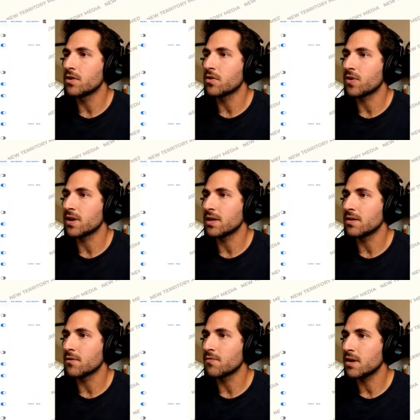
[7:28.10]
you're creating
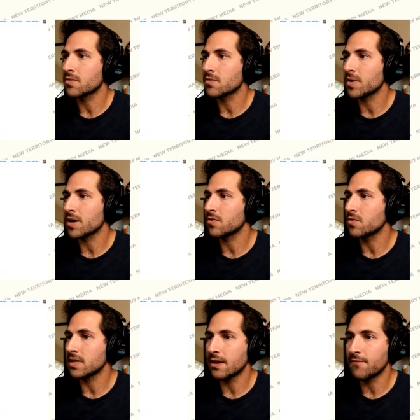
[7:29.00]
your event, so go back to
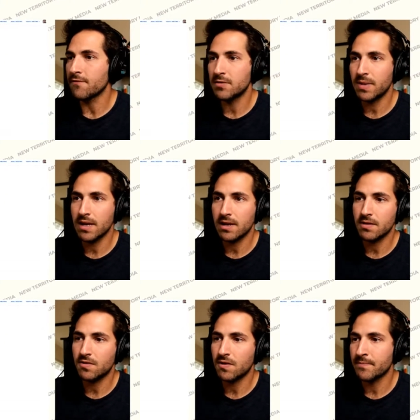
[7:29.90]
the event
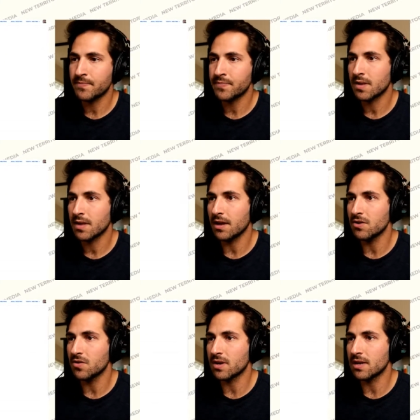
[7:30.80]
page, and
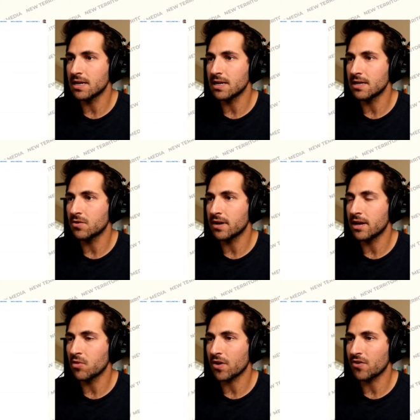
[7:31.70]
you can either
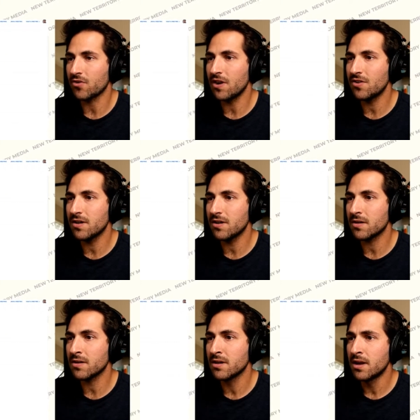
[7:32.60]
enable registration
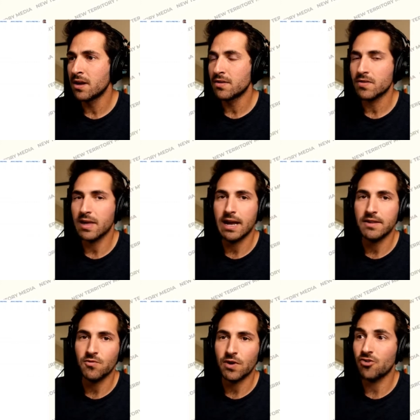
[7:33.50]
here. So that
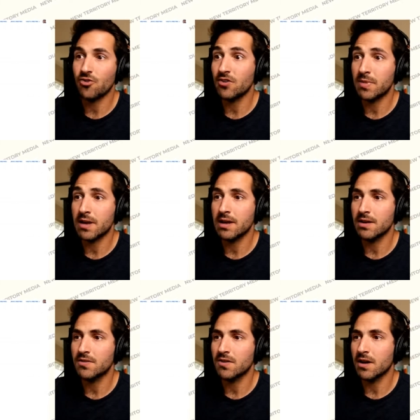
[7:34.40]
adds a registration
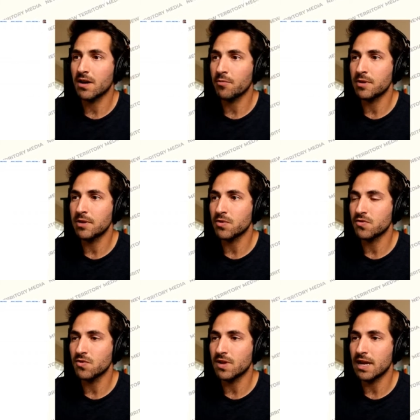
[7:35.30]
page for people
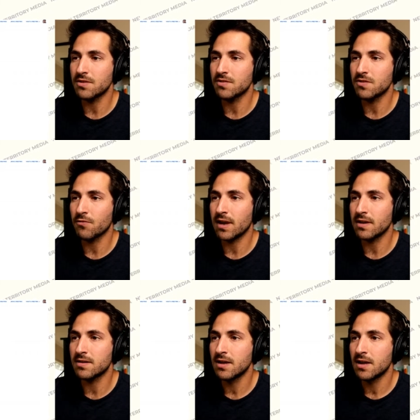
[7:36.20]
to get into your
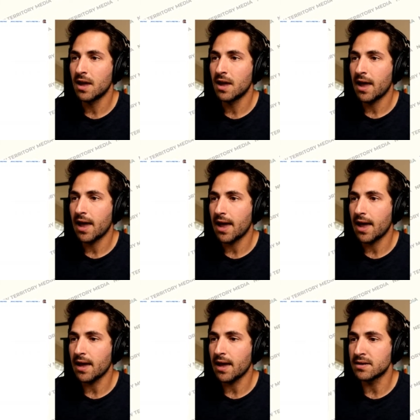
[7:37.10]
event.
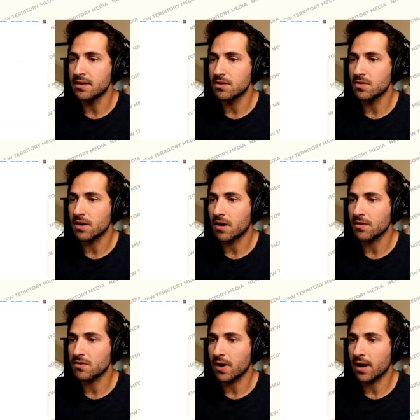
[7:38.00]
And you can
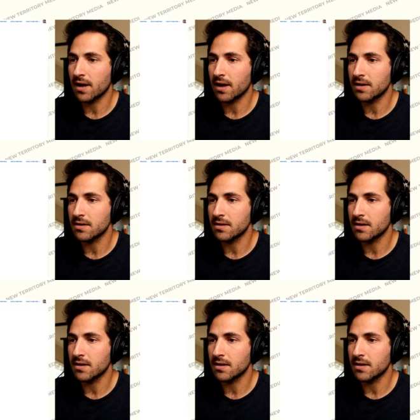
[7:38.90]
also add